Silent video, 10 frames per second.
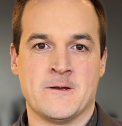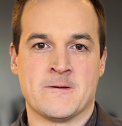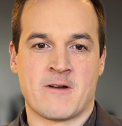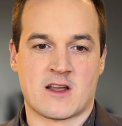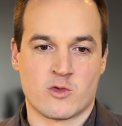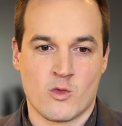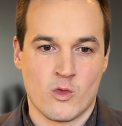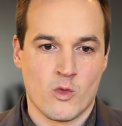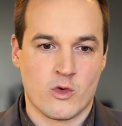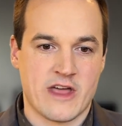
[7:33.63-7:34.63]
Because right?
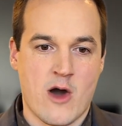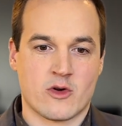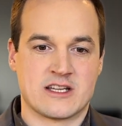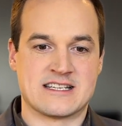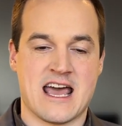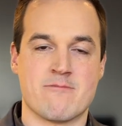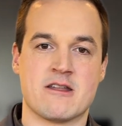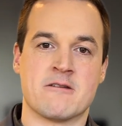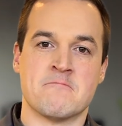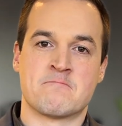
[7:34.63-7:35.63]
without
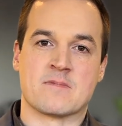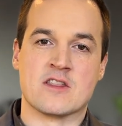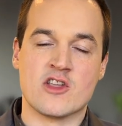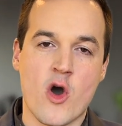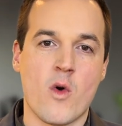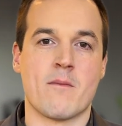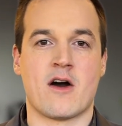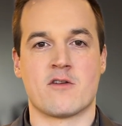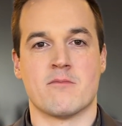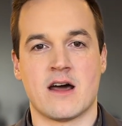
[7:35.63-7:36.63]
contentment, no
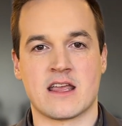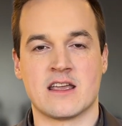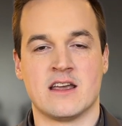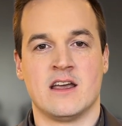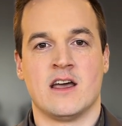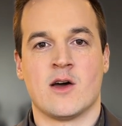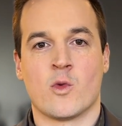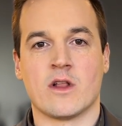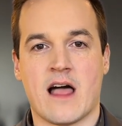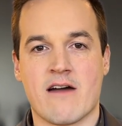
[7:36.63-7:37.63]
amount of money
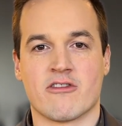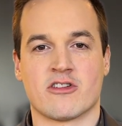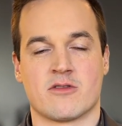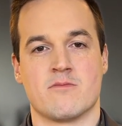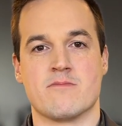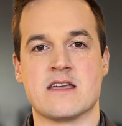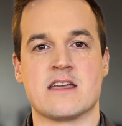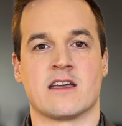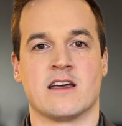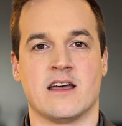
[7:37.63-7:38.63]
will ever
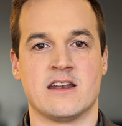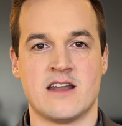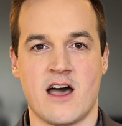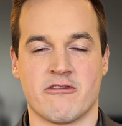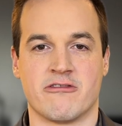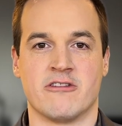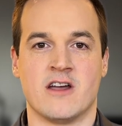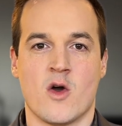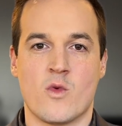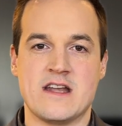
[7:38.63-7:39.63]
be enough.
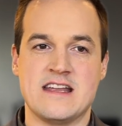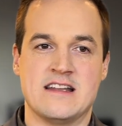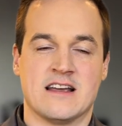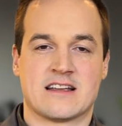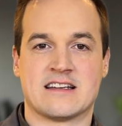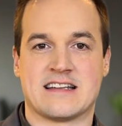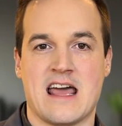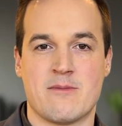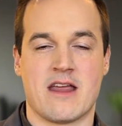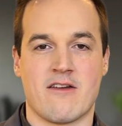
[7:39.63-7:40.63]
We need
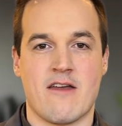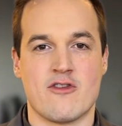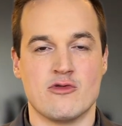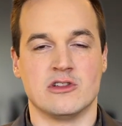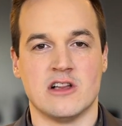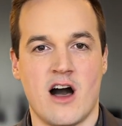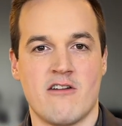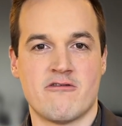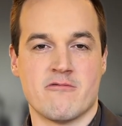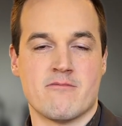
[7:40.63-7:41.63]
contentment. If you
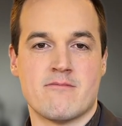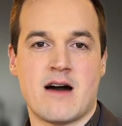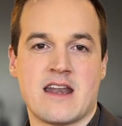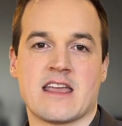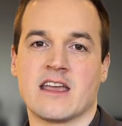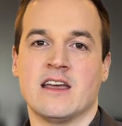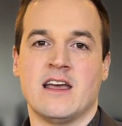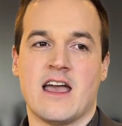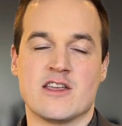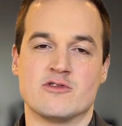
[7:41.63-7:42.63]
love money
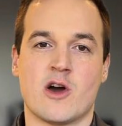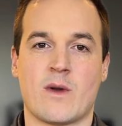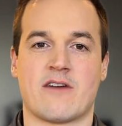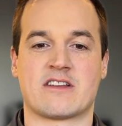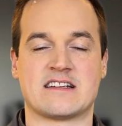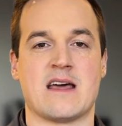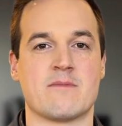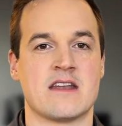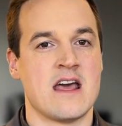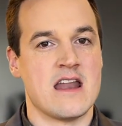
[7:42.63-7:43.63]
and you don't have
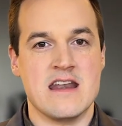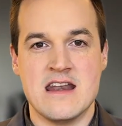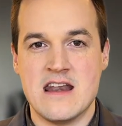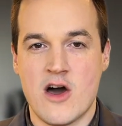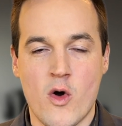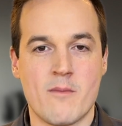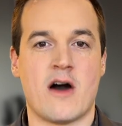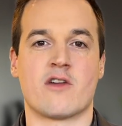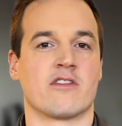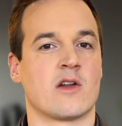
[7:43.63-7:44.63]
contentment, no
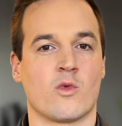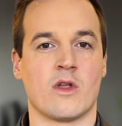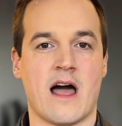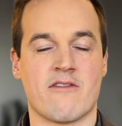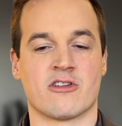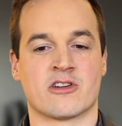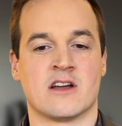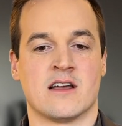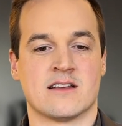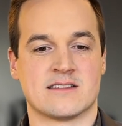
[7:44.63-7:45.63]
amount of it will ever
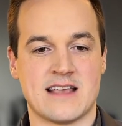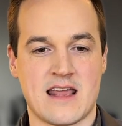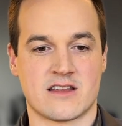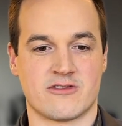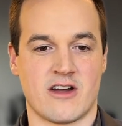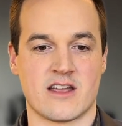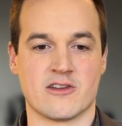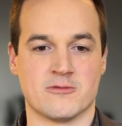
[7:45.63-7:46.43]
satisfy you.